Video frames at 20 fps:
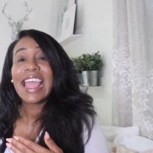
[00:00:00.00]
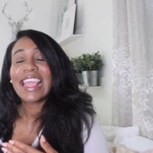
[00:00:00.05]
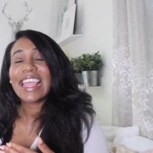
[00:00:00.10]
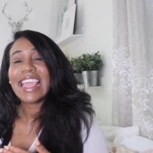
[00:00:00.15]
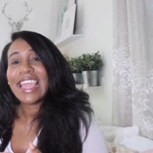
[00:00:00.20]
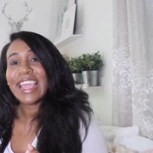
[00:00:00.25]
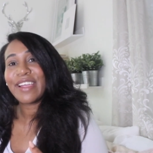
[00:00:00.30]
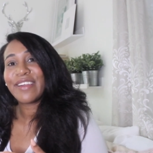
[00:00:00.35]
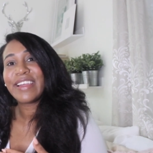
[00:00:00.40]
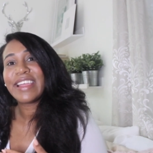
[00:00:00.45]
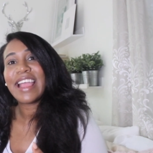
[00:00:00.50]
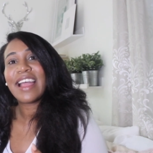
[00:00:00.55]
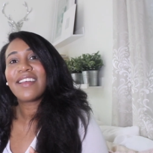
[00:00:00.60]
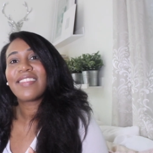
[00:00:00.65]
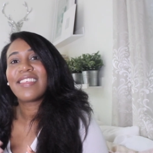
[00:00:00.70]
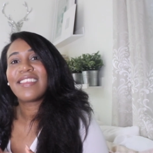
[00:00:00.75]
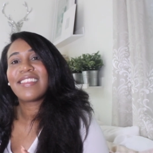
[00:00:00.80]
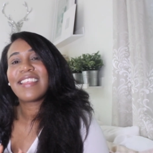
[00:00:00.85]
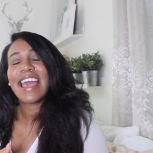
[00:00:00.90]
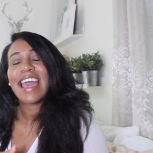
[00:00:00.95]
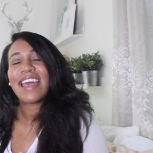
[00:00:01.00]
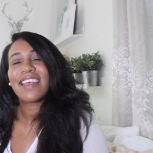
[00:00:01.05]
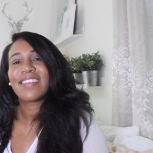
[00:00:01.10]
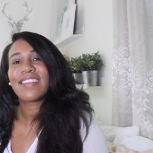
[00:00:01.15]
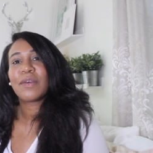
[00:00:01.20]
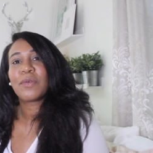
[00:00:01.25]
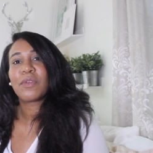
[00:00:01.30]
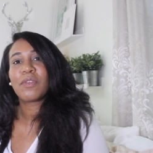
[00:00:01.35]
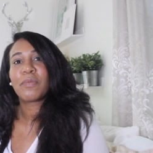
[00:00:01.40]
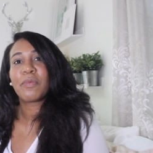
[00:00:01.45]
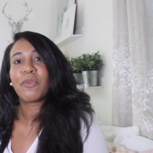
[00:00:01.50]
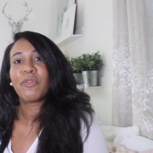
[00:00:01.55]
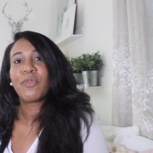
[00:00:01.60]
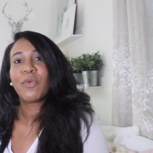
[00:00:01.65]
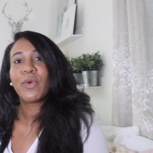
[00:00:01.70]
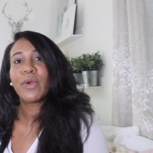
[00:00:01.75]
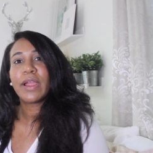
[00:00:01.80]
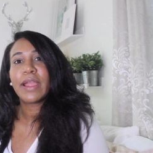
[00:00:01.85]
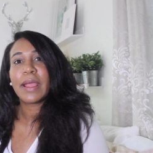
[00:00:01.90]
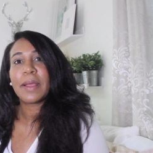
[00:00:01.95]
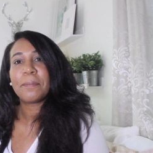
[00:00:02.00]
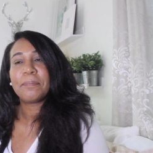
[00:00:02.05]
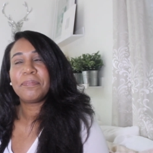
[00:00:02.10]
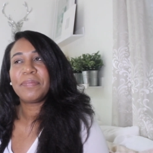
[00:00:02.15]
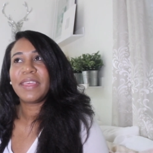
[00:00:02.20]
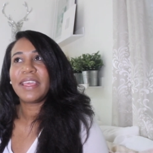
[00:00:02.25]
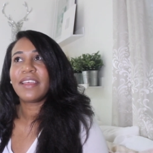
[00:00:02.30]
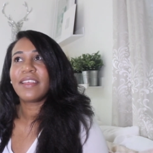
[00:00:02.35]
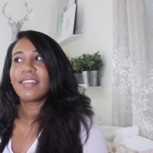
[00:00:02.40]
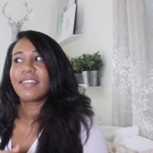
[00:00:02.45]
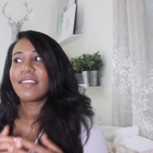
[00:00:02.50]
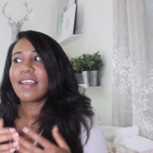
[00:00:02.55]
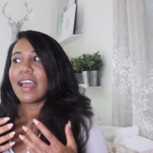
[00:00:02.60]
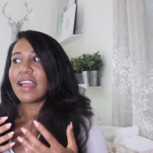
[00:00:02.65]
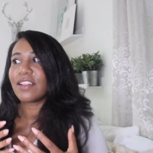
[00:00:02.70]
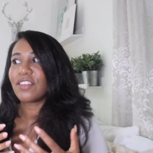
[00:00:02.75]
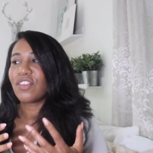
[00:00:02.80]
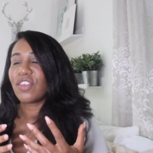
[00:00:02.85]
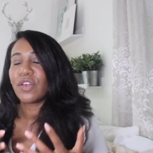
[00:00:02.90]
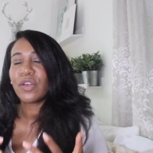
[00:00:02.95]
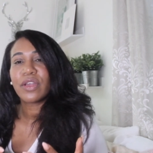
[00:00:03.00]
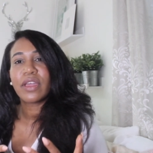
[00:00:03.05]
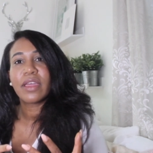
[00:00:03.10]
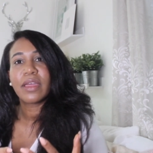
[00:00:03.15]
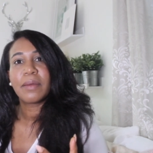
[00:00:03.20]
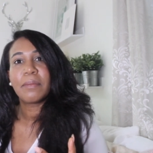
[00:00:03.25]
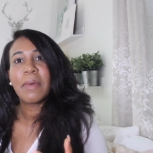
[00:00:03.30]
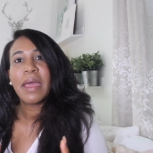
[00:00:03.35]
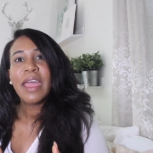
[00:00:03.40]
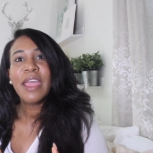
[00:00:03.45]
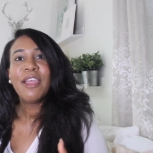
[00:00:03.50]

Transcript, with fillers: carry out the task that was before him because God took him